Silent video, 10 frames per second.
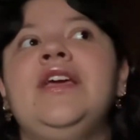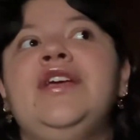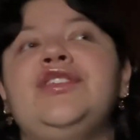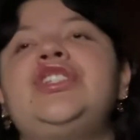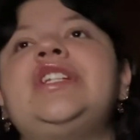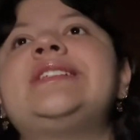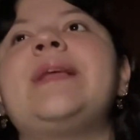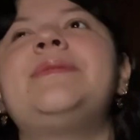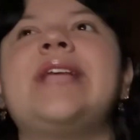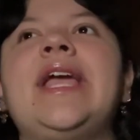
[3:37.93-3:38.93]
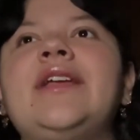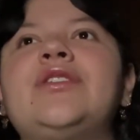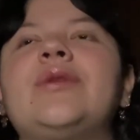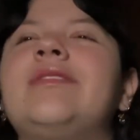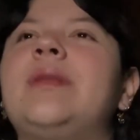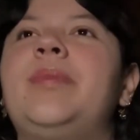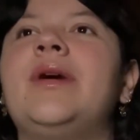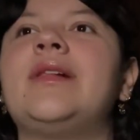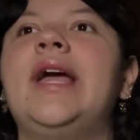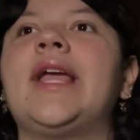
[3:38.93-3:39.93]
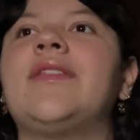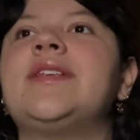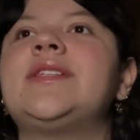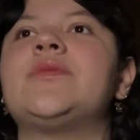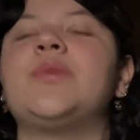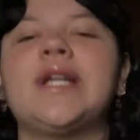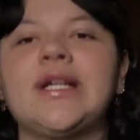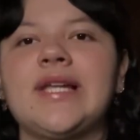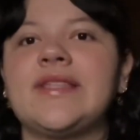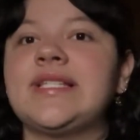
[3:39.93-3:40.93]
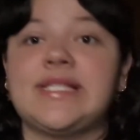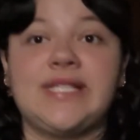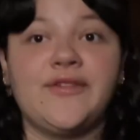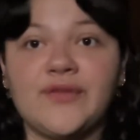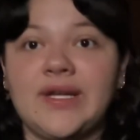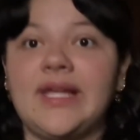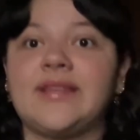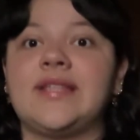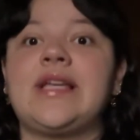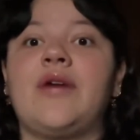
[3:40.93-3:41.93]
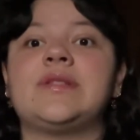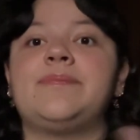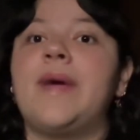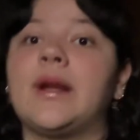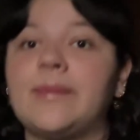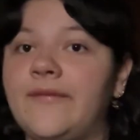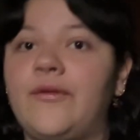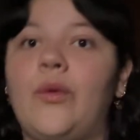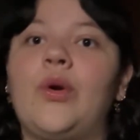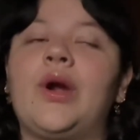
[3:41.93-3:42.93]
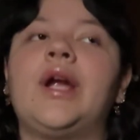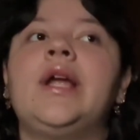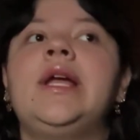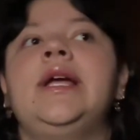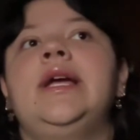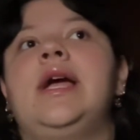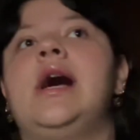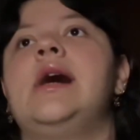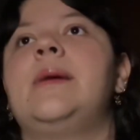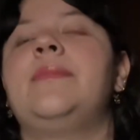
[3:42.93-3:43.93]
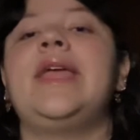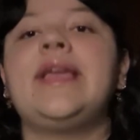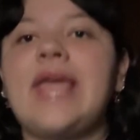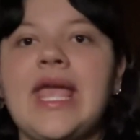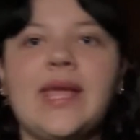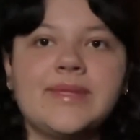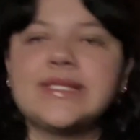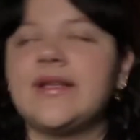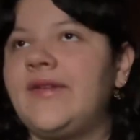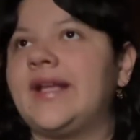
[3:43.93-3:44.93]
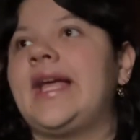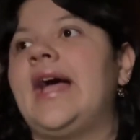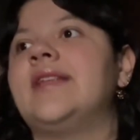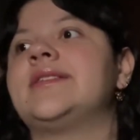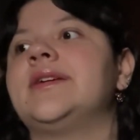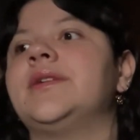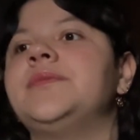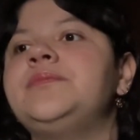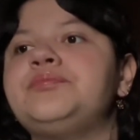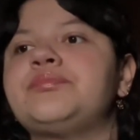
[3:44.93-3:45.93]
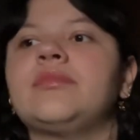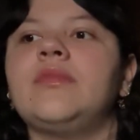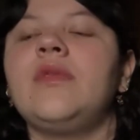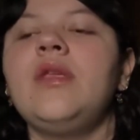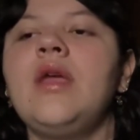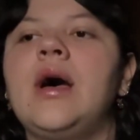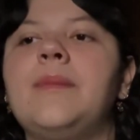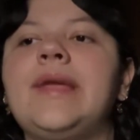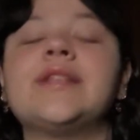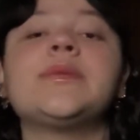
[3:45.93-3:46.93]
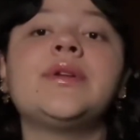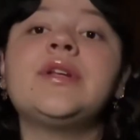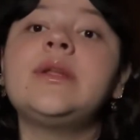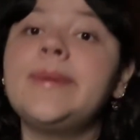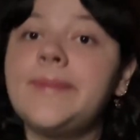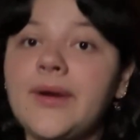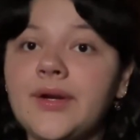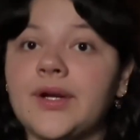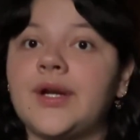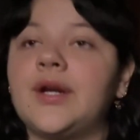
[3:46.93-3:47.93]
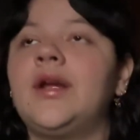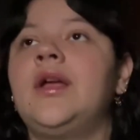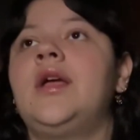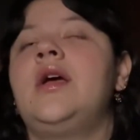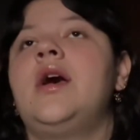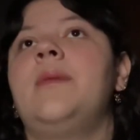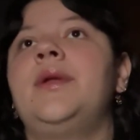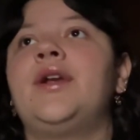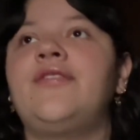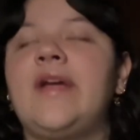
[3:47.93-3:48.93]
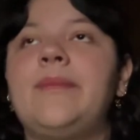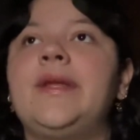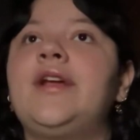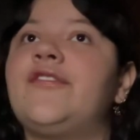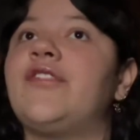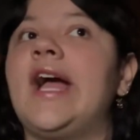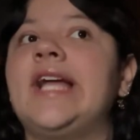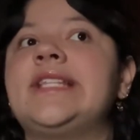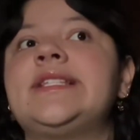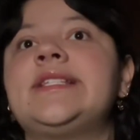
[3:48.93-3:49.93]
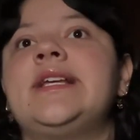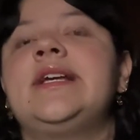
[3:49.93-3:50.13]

So she just kept saying throughout the book, this is weird, this is different, the town was better before they came and stuff like that. So, yeah, so we learned a little bit about her and her family, her friends.